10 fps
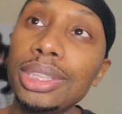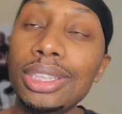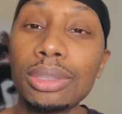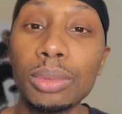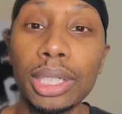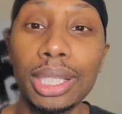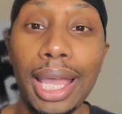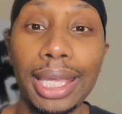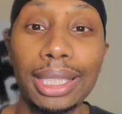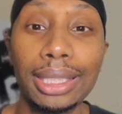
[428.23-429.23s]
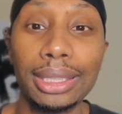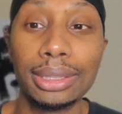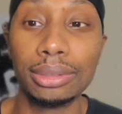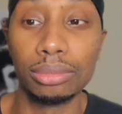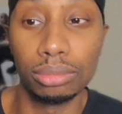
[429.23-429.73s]
is where like
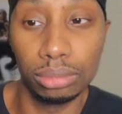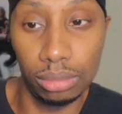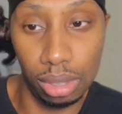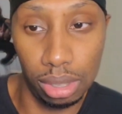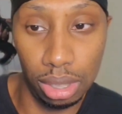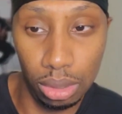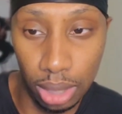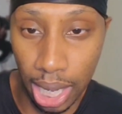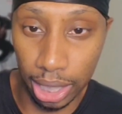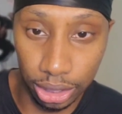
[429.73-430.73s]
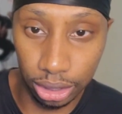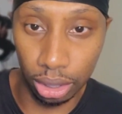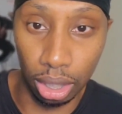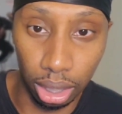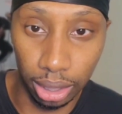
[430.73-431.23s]
you gotta
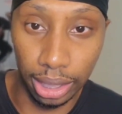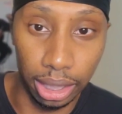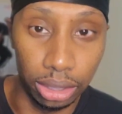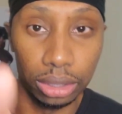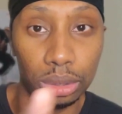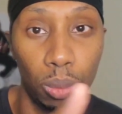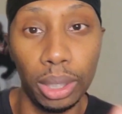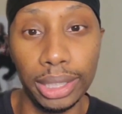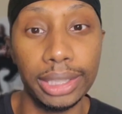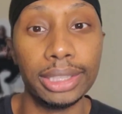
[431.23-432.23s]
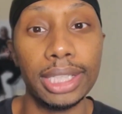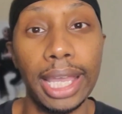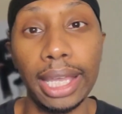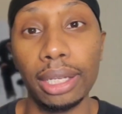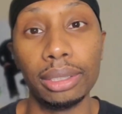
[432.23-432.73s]
start in your 20s
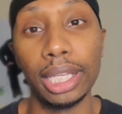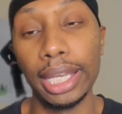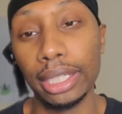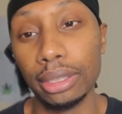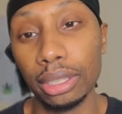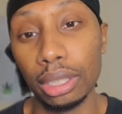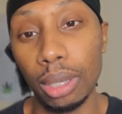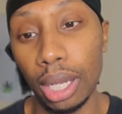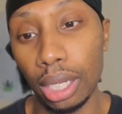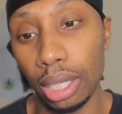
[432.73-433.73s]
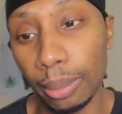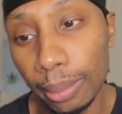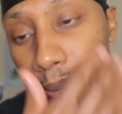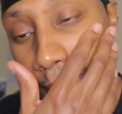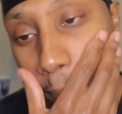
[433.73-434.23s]
now. Like, you know,
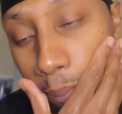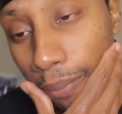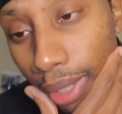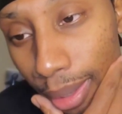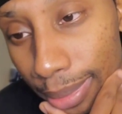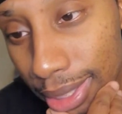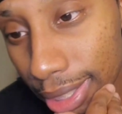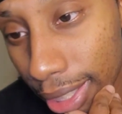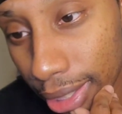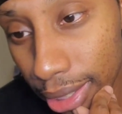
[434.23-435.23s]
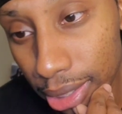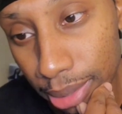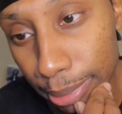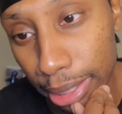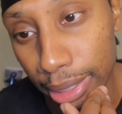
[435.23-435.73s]
I'm gonna say
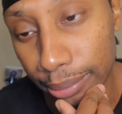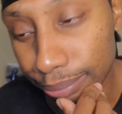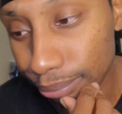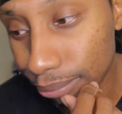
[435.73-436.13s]
this, man.